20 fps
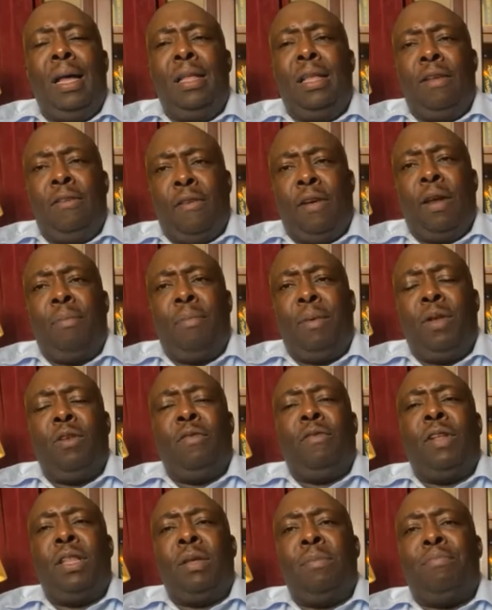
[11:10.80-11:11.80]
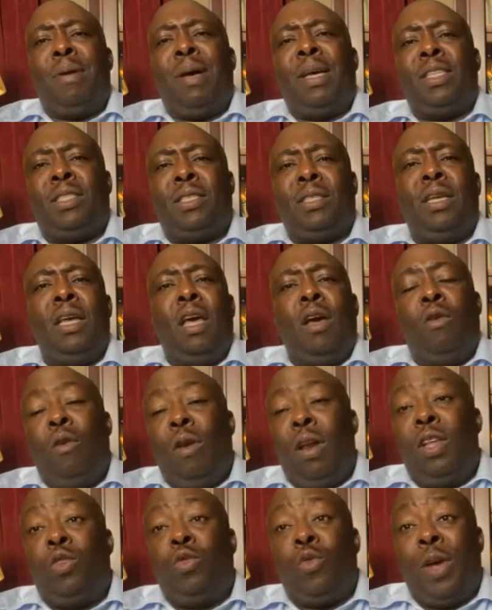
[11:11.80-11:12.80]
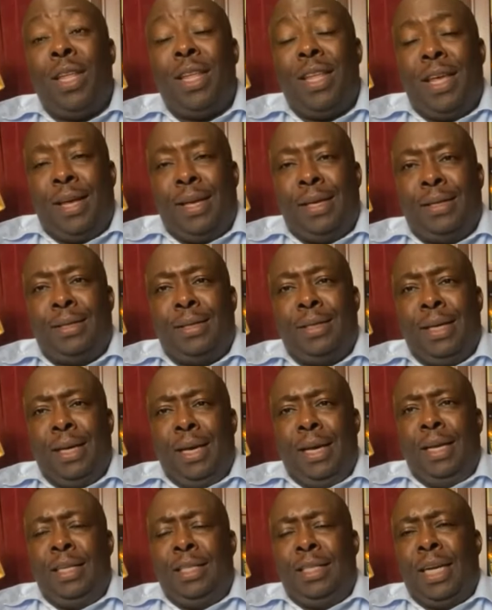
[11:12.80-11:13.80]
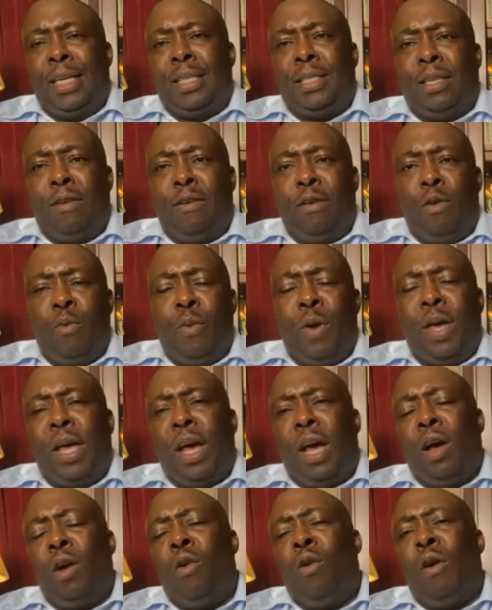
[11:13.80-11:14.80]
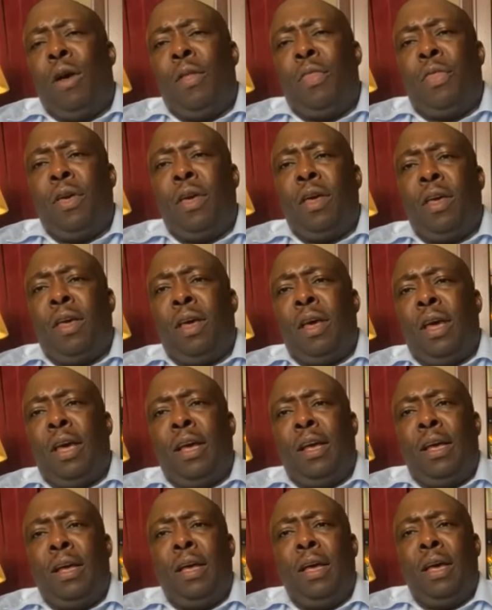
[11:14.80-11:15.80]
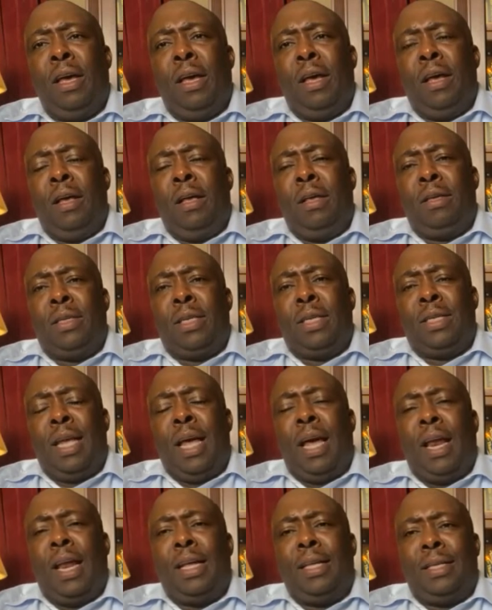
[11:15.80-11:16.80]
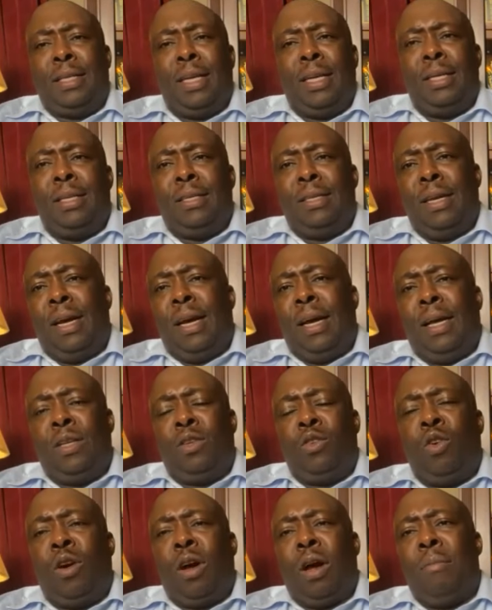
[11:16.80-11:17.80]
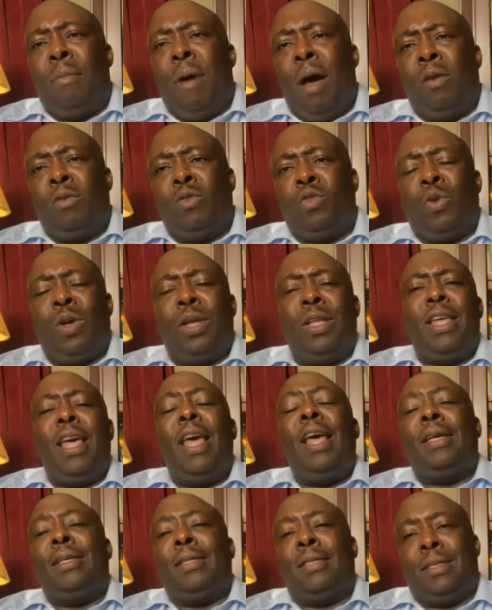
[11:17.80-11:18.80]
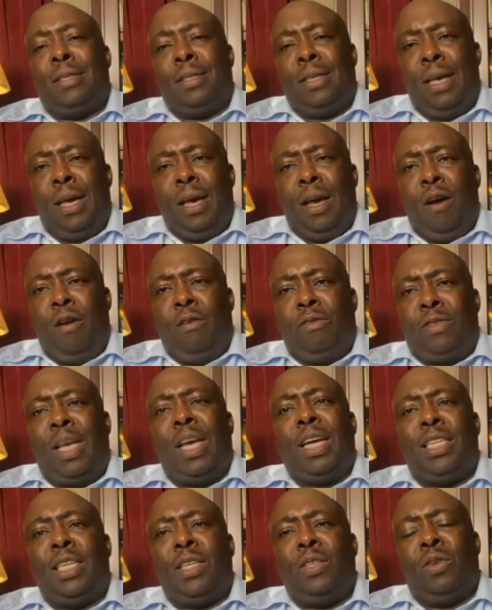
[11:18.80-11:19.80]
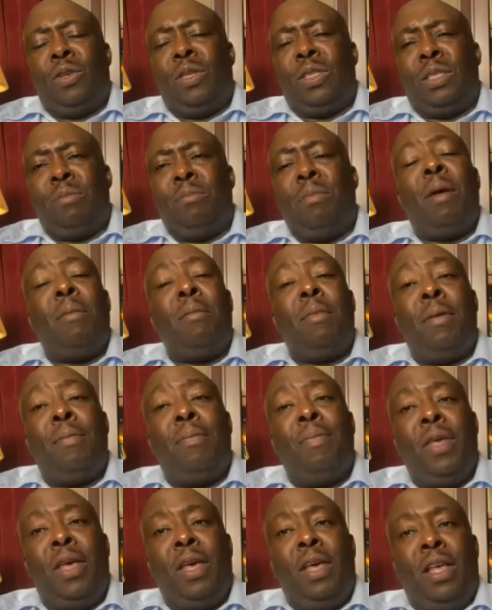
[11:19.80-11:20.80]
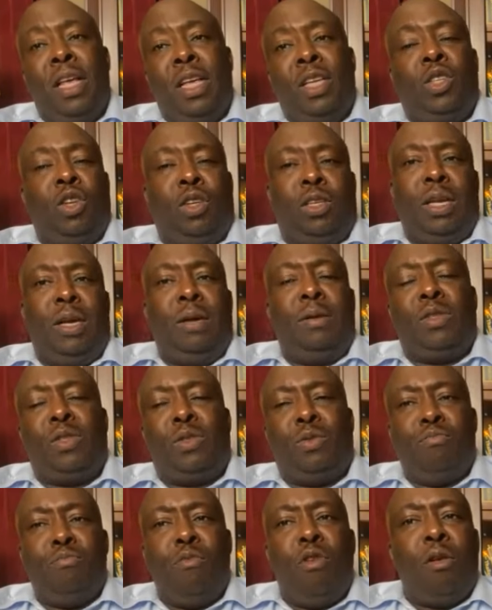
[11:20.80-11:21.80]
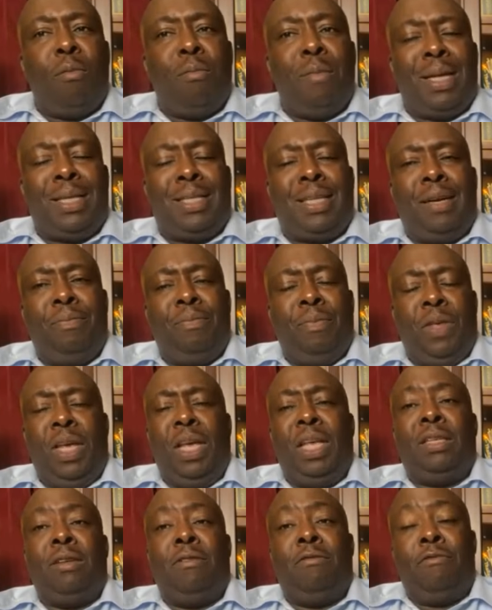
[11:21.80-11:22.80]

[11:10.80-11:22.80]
development over the past, call it 20 years. Just a week ago, I think Zidera did talk about 20 years of sanctions on Zimbabwe. It's not a small matter. It's a